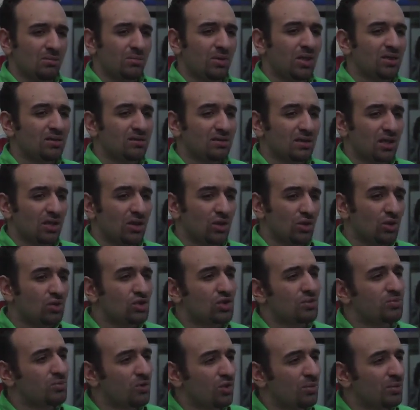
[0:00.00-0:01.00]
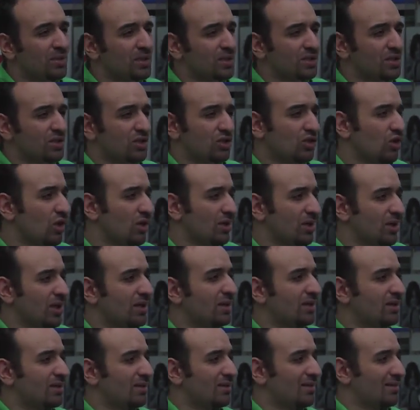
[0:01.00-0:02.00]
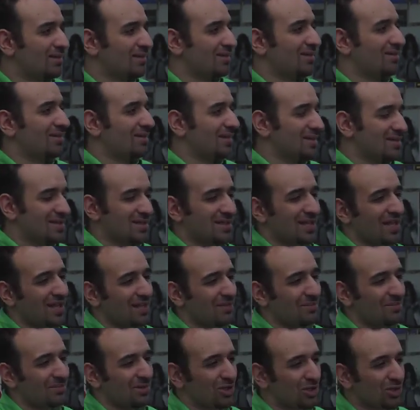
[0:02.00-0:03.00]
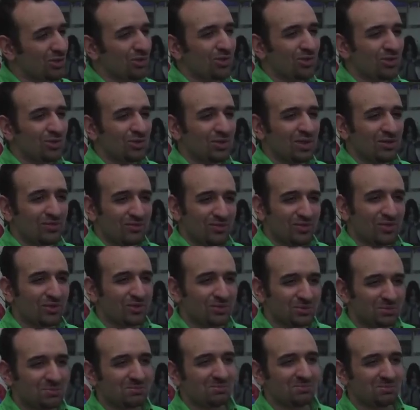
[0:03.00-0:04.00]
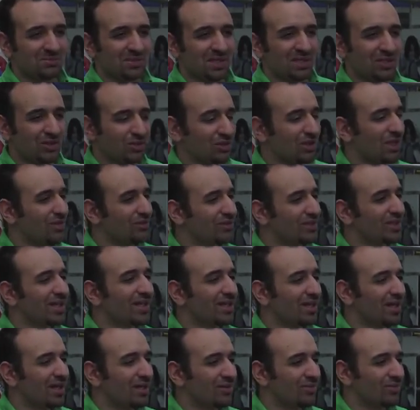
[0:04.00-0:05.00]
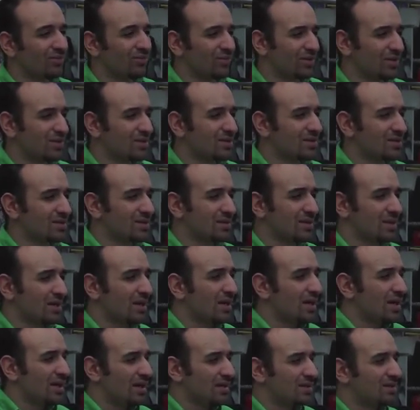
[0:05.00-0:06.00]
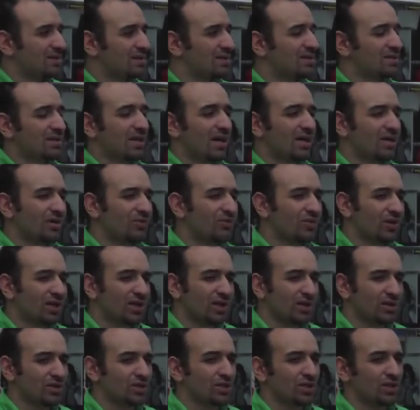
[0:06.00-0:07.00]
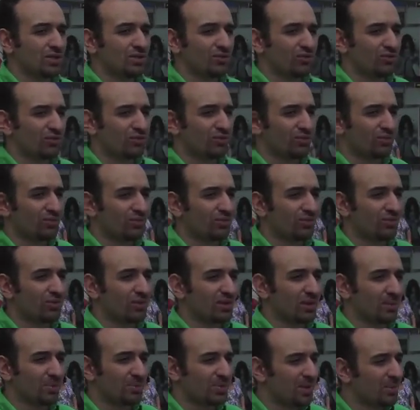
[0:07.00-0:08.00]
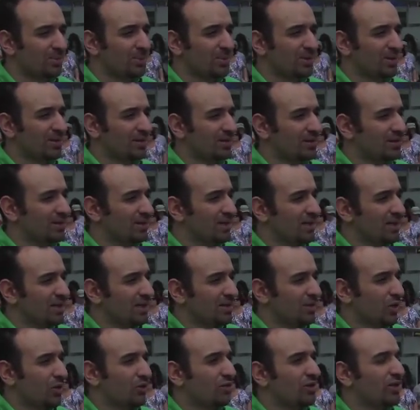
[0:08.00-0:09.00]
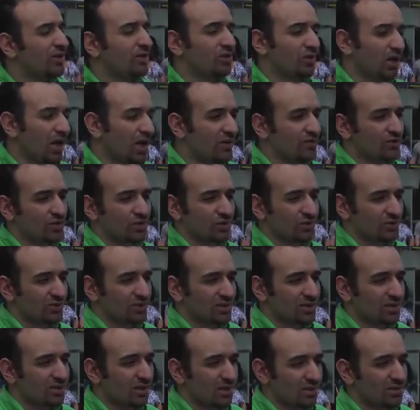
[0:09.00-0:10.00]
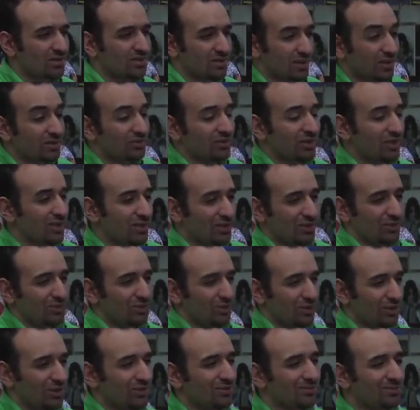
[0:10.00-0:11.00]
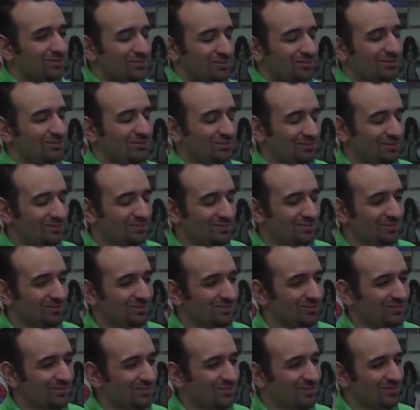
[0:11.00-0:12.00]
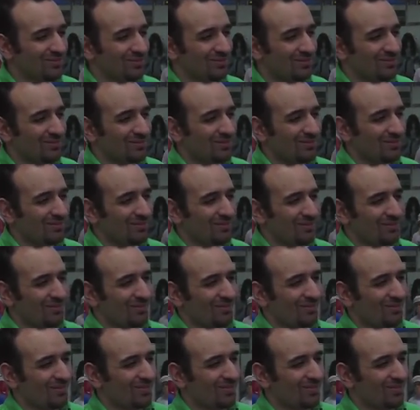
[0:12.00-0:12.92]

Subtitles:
But in those moments, you are not the same you if you're in your everyday life. It's this kind of energy of the people that really drives you. It's not really you know.